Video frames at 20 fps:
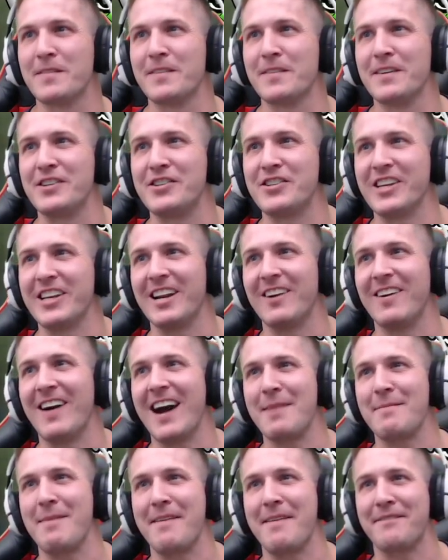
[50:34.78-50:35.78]
Vegito
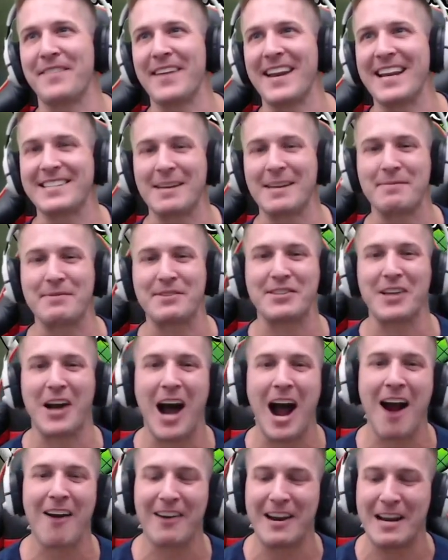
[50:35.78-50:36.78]
out of my face. I'm
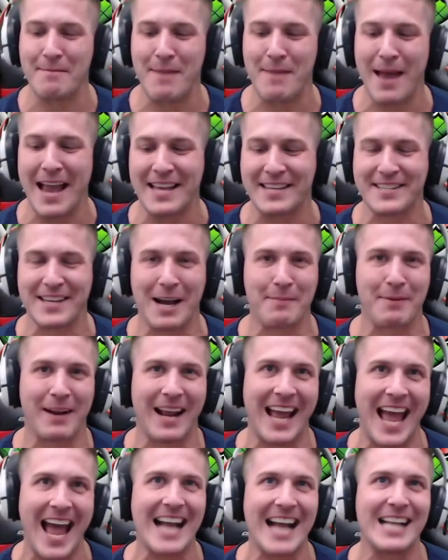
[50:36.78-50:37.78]
sorry, Mesa, but I
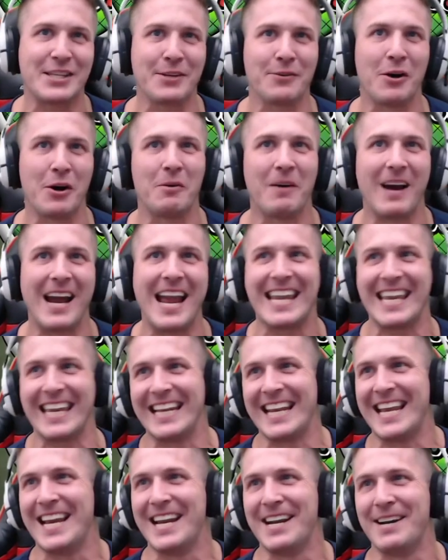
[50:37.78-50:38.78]
had to awaken
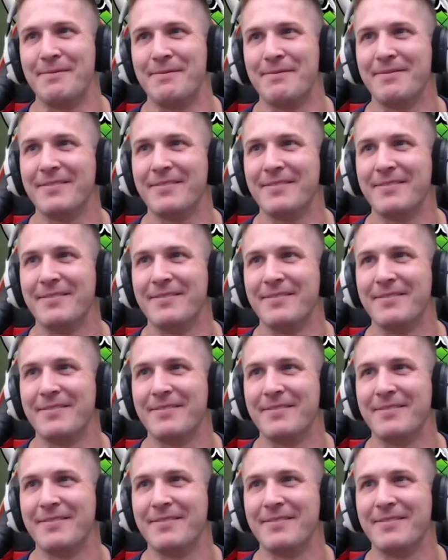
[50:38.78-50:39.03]
him.